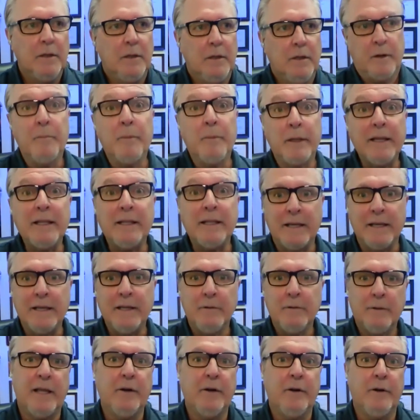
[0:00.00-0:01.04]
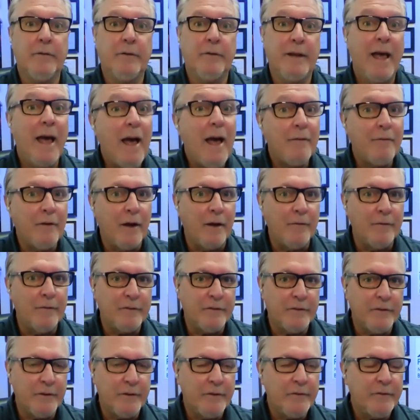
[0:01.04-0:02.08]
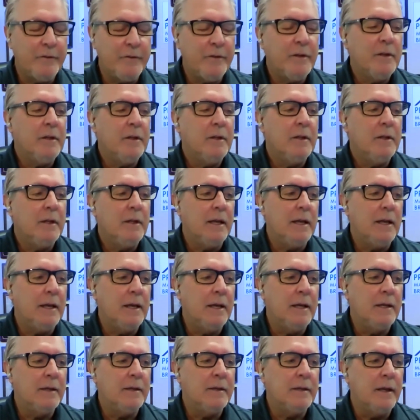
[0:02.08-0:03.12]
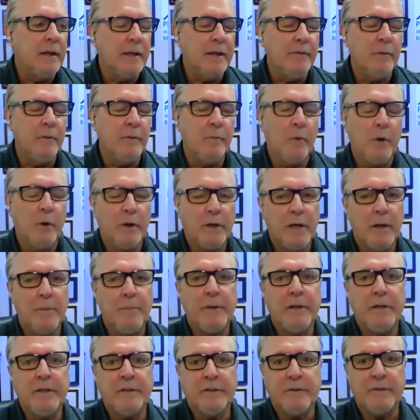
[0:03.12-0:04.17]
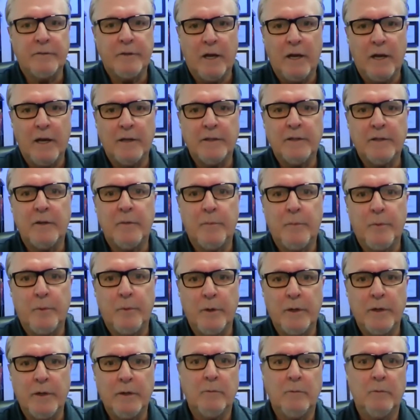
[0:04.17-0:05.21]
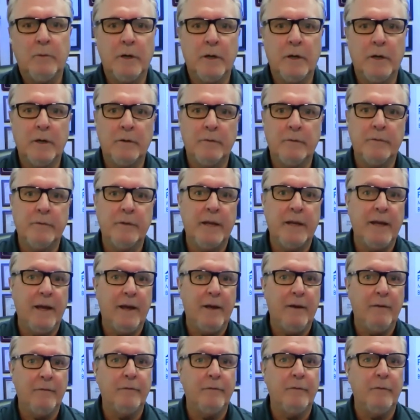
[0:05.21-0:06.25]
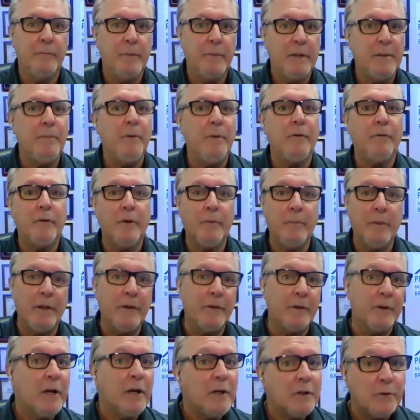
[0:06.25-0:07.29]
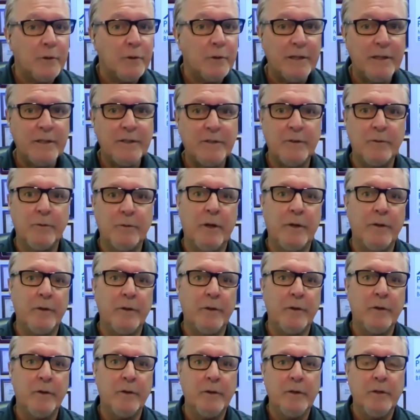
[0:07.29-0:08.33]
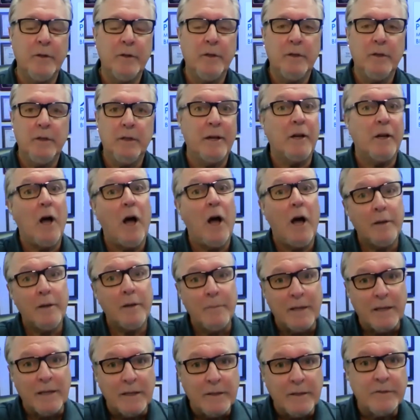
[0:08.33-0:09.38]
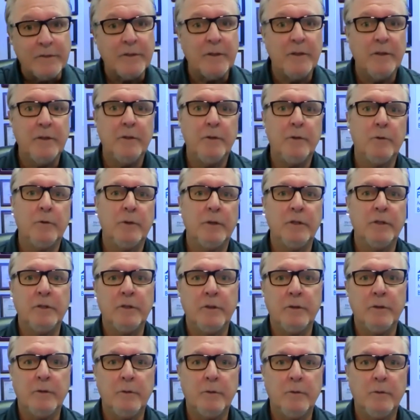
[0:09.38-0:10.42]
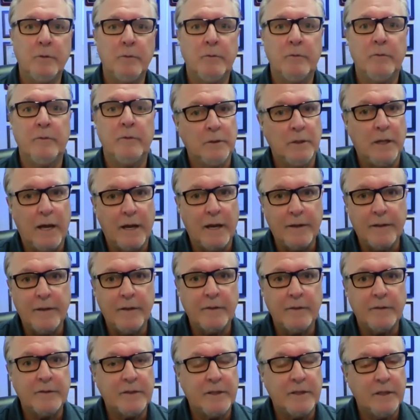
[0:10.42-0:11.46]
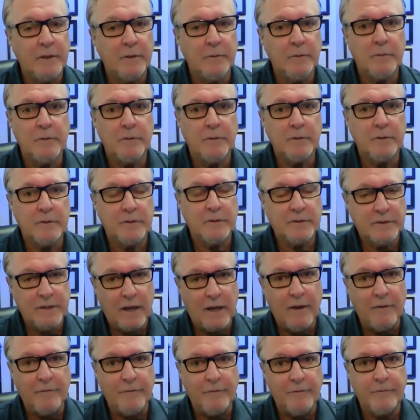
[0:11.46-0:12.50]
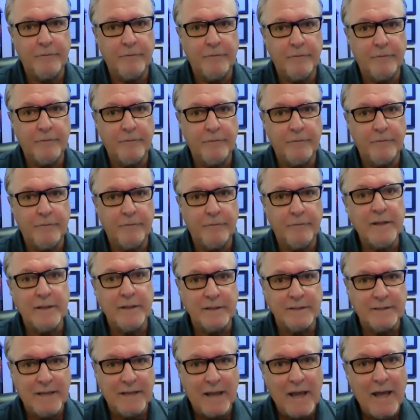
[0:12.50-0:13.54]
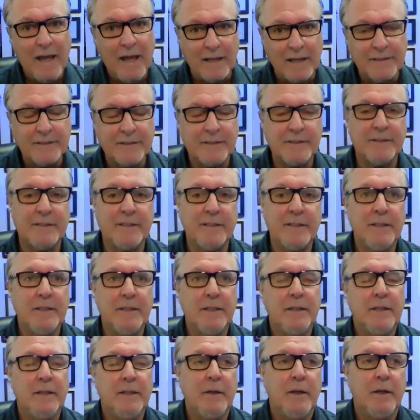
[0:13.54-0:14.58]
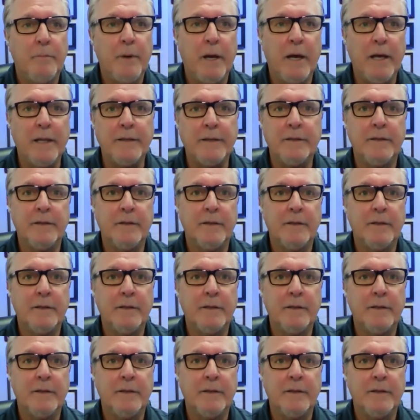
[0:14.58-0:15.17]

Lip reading: completely. They don't even have offices. And even more companies have gone to the point where they have people from other countries or other economies who can do a lot of the skilled stuff for running these tasks, but